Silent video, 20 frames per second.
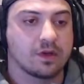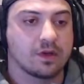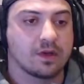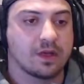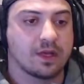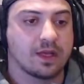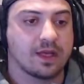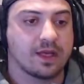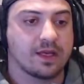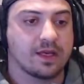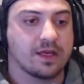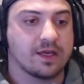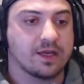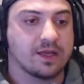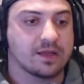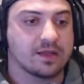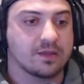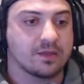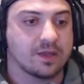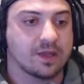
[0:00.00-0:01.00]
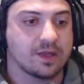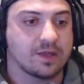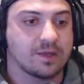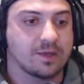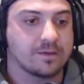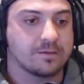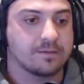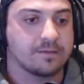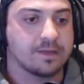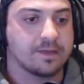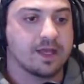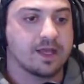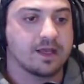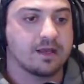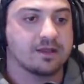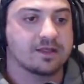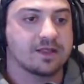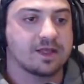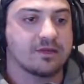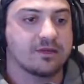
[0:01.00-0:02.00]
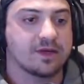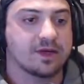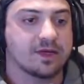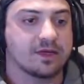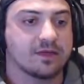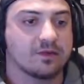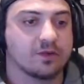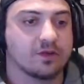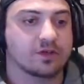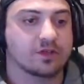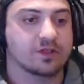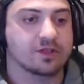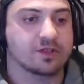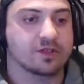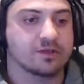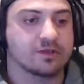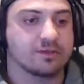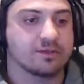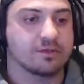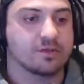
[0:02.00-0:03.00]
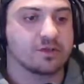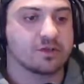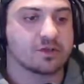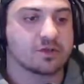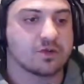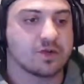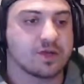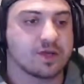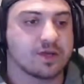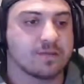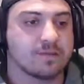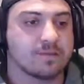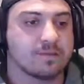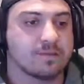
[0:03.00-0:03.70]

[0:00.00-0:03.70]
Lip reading: another planet. Yeah, let's see, running works. Not as quick.